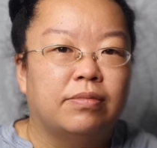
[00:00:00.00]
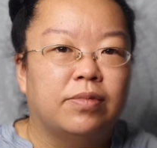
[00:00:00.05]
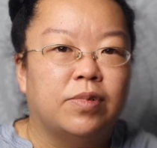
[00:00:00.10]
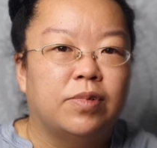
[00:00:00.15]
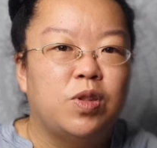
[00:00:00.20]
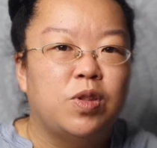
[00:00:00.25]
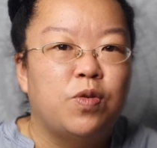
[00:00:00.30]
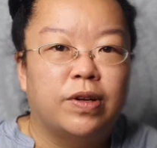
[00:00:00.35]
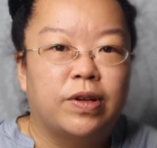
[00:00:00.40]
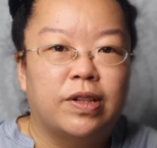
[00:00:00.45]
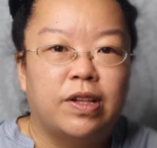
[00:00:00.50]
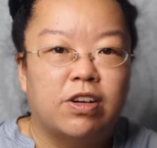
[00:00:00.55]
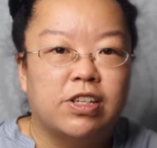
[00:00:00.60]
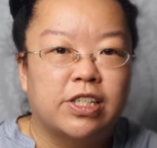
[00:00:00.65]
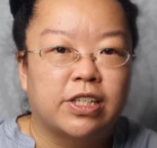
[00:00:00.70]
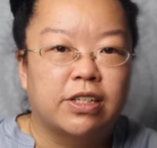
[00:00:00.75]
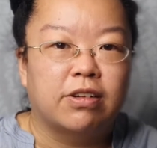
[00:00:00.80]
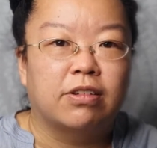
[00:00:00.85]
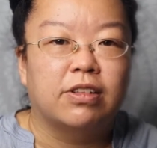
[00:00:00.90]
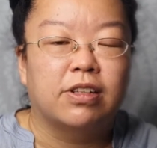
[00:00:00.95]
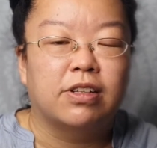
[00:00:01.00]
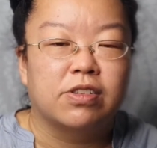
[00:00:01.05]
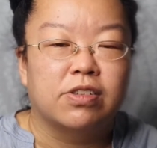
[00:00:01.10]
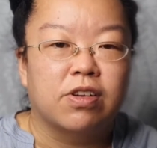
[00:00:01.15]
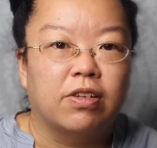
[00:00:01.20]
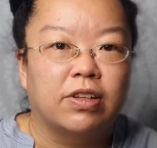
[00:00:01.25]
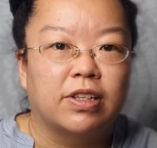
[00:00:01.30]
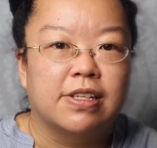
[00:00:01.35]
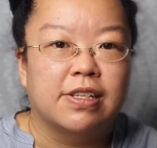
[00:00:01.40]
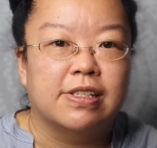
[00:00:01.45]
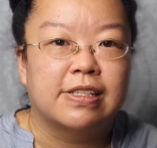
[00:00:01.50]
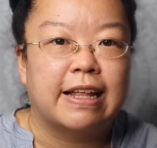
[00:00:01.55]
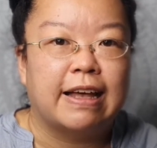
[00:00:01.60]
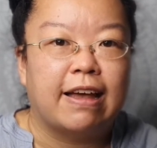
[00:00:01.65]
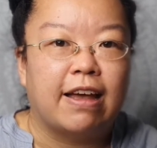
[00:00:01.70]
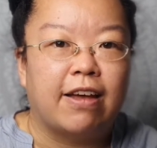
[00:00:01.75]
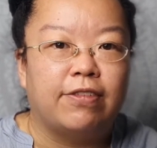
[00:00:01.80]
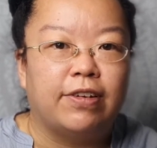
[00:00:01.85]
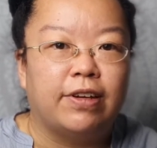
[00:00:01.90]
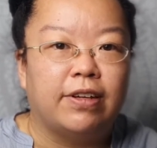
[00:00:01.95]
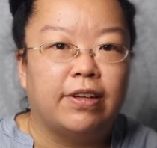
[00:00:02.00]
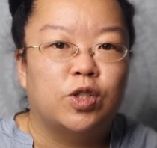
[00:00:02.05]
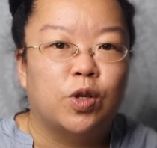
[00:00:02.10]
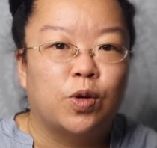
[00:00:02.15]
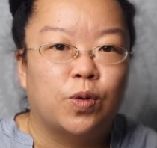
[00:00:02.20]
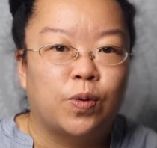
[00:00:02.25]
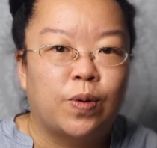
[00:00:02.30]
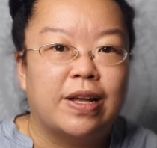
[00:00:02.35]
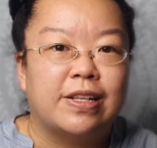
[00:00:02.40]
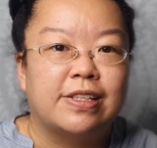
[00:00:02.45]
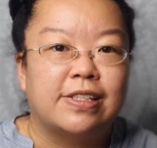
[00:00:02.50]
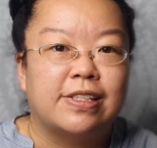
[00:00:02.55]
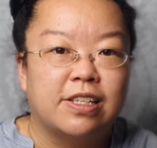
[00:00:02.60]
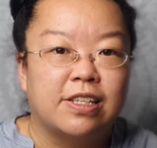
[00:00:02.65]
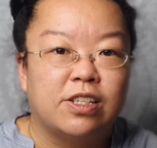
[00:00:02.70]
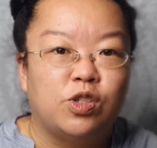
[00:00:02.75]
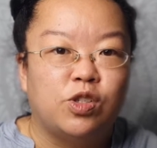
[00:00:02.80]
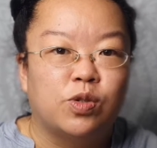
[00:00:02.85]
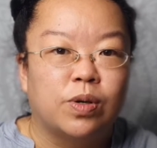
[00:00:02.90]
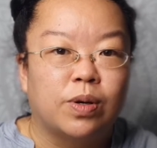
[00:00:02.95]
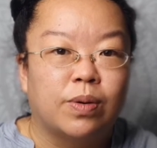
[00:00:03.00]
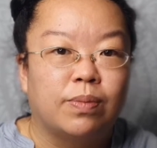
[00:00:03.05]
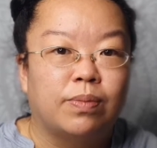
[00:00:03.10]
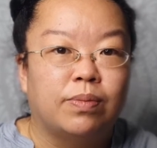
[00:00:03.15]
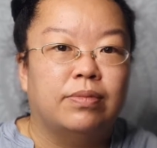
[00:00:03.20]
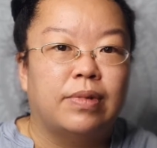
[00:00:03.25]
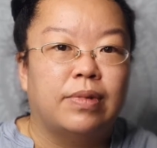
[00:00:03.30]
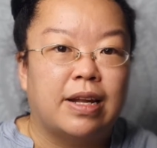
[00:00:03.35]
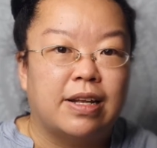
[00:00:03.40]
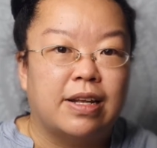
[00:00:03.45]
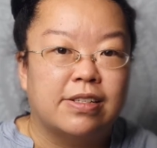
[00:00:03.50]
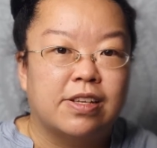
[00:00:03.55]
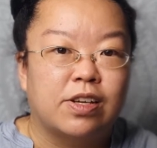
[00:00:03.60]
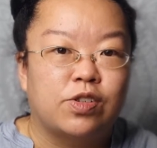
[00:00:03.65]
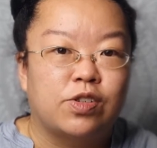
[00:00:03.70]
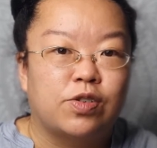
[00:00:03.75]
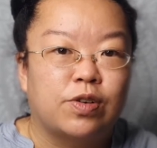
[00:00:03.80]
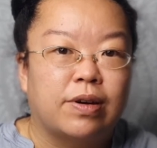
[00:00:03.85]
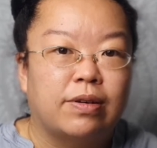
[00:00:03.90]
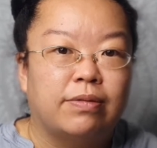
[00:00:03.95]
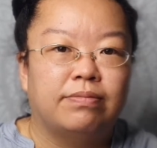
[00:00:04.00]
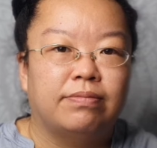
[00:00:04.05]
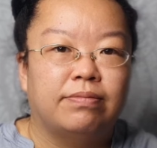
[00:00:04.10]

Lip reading: neurological disorders like having Tourette's syndrome and etc.